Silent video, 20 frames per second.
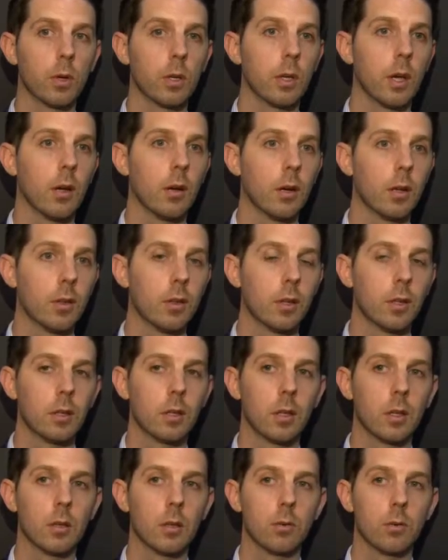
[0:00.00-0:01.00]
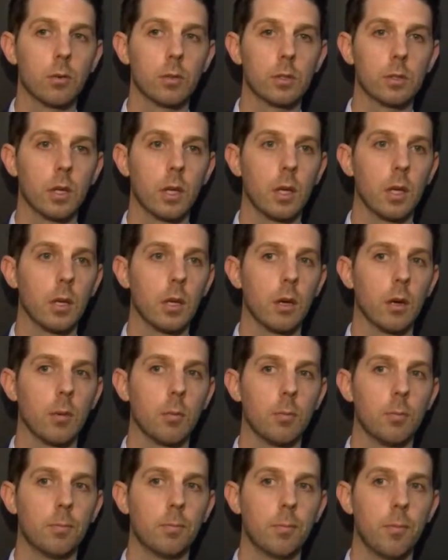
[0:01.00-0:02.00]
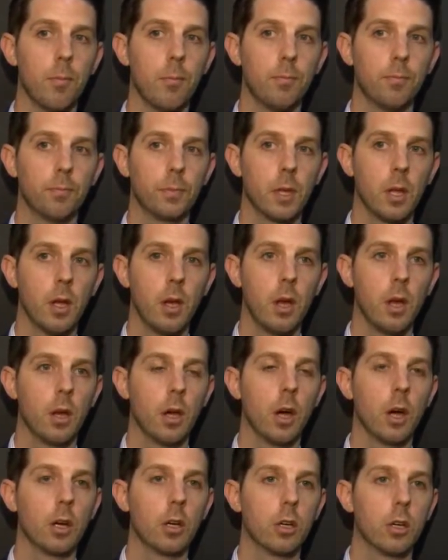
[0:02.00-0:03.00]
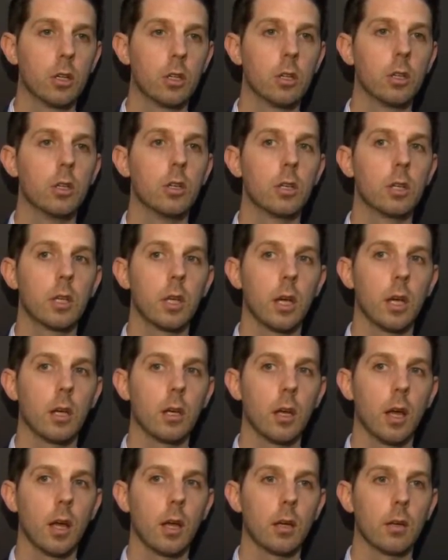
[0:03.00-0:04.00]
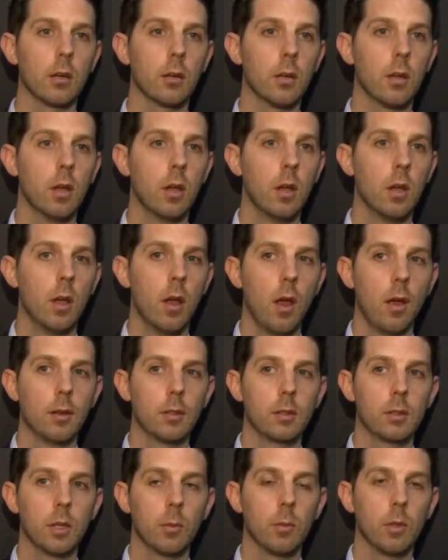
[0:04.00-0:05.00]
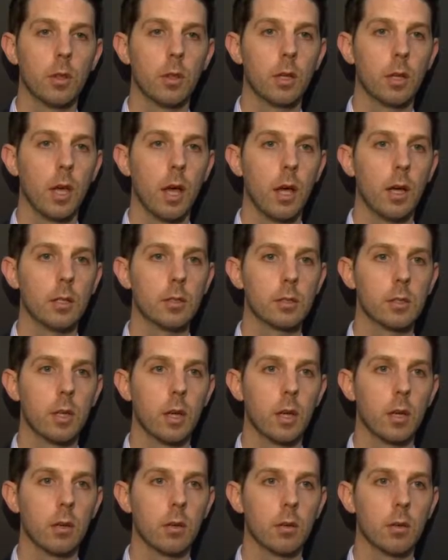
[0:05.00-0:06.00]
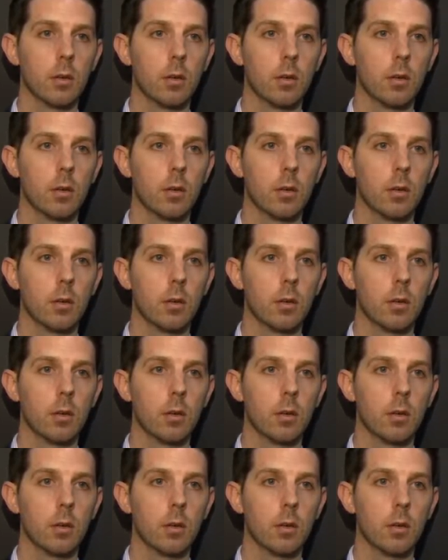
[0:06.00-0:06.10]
workout, and I think that it was a good look at some of the guys that